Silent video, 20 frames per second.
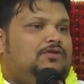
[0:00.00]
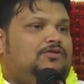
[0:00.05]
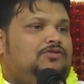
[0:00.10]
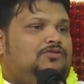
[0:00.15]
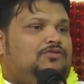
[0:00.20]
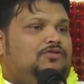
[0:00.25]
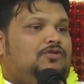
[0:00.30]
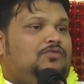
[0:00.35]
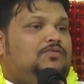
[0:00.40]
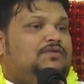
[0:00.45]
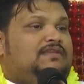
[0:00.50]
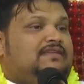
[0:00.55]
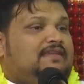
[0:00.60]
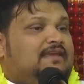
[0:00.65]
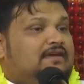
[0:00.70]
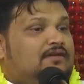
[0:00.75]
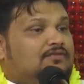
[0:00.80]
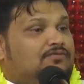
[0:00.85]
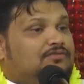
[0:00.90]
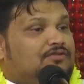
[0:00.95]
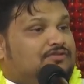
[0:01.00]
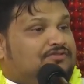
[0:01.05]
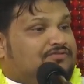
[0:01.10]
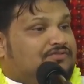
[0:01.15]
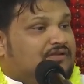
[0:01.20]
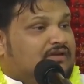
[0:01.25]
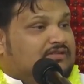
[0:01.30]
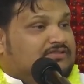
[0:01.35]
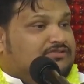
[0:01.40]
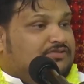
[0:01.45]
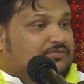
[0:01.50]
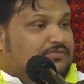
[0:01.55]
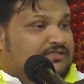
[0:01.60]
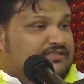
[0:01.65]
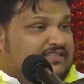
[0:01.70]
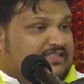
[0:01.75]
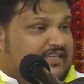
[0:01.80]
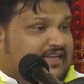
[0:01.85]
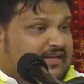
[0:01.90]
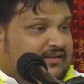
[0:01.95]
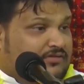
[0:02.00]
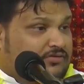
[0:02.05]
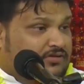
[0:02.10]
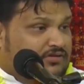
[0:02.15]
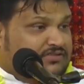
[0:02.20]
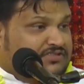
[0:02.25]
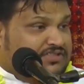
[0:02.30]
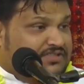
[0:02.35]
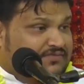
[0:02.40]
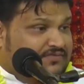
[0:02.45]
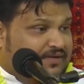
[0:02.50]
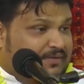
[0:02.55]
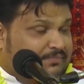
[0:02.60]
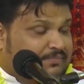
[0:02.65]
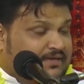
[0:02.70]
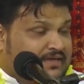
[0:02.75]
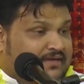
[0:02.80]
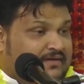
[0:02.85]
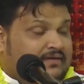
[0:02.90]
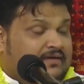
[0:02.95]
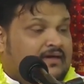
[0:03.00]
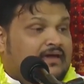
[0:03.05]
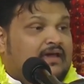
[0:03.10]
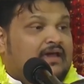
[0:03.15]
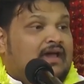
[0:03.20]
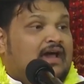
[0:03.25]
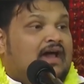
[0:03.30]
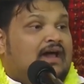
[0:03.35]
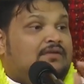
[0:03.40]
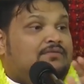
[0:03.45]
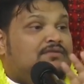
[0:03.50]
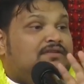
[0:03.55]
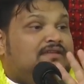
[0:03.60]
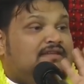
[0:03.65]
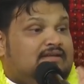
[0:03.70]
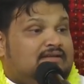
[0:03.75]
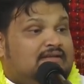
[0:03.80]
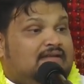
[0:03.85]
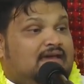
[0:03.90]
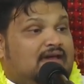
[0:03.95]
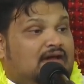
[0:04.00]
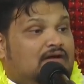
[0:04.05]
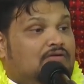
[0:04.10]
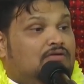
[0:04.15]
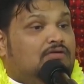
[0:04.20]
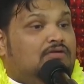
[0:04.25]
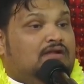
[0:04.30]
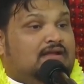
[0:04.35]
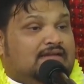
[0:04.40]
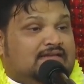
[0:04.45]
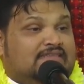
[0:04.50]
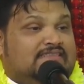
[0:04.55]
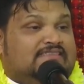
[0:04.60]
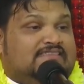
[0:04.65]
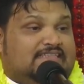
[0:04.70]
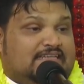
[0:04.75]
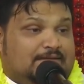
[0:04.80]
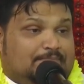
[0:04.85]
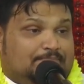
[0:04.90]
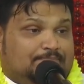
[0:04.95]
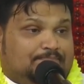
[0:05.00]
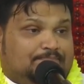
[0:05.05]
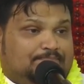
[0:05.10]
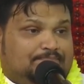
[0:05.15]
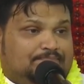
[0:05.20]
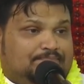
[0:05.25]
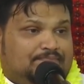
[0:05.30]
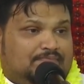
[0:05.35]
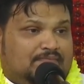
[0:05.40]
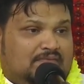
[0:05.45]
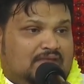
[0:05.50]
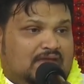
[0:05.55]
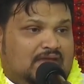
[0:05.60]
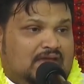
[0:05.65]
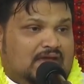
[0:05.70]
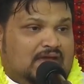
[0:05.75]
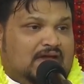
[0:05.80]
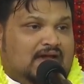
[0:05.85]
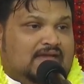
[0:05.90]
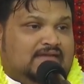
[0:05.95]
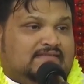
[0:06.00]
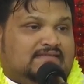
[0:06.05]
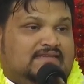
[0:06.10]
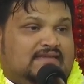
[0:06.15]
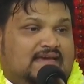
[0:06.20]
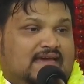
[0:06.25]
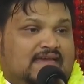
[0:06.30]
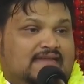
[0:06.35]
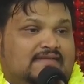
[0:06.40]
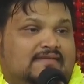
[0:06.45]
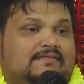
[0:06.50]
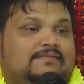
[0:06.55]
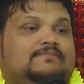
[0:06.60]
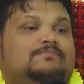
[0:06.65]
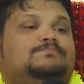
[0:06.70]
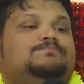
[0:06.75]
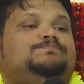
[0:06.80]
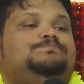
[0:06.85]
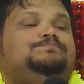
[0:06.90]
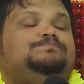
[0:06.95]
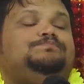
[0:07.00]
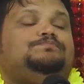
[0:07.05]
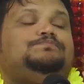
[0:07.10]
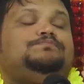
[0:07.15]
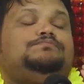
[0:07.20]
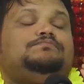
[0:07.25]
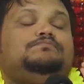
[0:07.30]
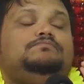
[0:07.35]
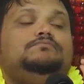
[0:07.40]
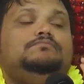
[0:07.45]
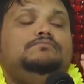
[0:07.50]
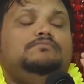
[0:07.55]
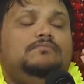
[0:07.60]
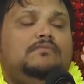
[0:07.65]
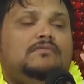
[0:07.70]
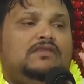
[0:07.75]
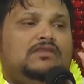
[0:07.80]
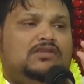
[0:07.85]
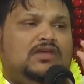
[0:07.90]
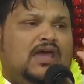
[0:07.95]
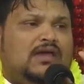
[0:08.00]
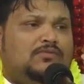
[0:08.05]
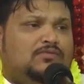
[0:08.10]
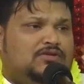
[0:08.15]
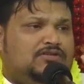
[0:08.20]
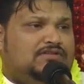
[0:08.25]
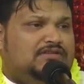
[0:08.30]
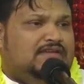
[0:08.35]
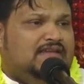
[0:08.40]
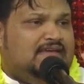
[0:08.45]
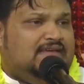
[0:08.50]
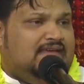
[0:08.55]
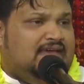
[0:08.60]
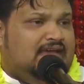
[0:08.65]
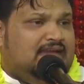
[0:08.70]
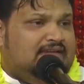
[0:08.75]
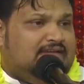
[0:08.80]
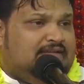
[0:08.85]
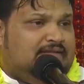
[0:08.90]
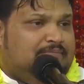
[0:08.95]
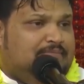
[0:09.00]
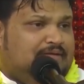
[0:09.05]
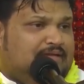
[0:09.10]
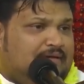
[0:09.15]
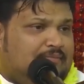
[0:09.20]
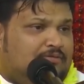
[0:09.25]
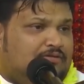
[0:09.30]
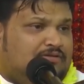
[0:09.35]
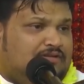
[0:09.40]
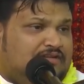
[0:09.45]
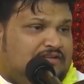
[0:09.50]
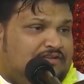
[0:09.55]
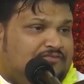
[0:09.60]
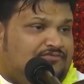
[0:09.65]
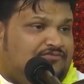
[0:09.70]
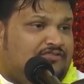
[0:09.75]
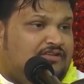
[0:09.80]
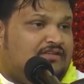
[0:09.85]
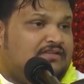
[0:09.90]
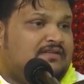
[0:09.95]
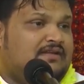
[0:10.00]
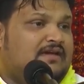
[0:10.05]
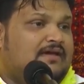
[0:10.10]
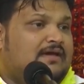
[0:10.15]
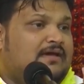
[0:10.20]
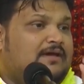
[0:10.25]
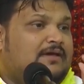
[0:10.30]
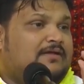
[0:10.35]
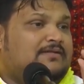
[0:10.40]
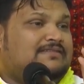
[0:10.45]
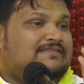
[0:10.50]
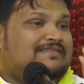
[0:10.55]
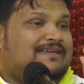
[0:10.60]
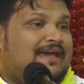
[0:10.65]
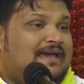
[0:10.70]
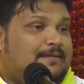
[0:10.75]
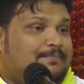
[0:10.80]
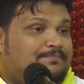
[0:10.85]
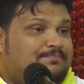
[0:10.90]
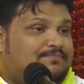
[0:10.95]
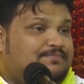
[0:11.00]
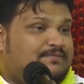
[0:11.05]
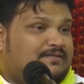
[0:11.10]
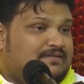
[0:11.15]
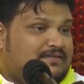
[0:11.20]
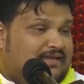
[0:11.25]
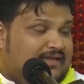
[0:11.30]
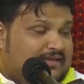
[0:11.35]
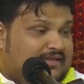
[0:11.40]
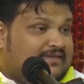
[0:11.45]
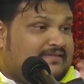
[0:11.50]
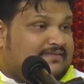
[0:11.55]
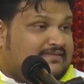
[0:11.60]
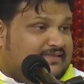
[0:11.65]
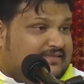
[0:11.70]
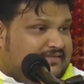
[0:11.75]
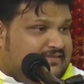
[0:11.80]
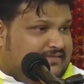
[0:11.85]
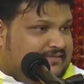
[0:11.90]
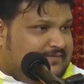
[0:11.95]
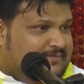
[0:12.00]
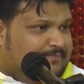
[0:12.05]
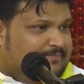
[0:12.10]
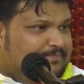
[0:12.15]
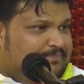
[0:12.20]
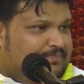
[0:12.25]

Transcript: you know, we think Rudraksh or we see that Lord Shiva bead and we think they are all on the same. And tonight, I want you to hear a little bit about the different type that exists.